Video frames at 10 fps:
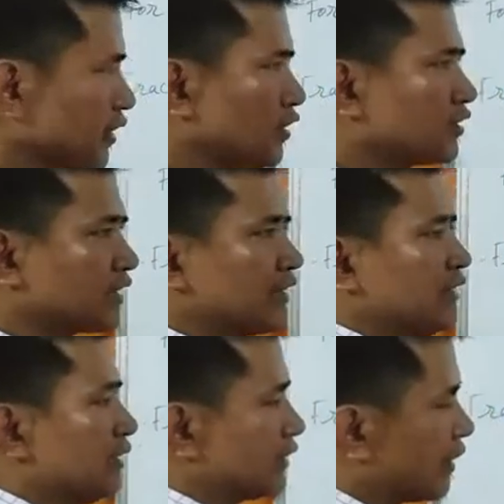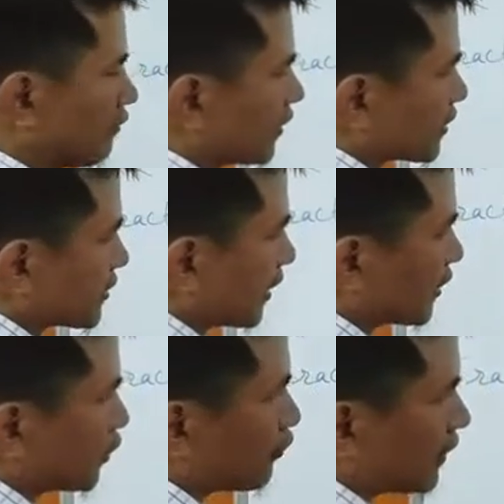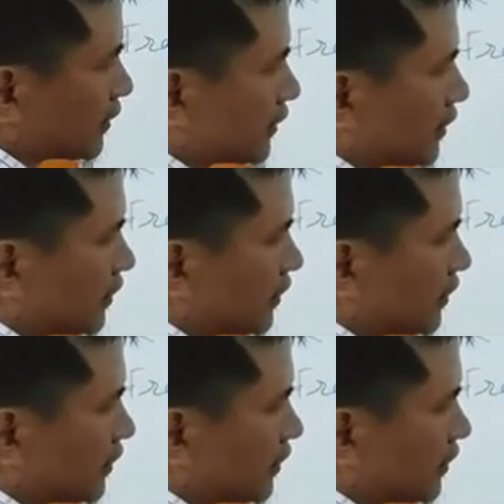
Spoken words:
Okay, now let us write the unit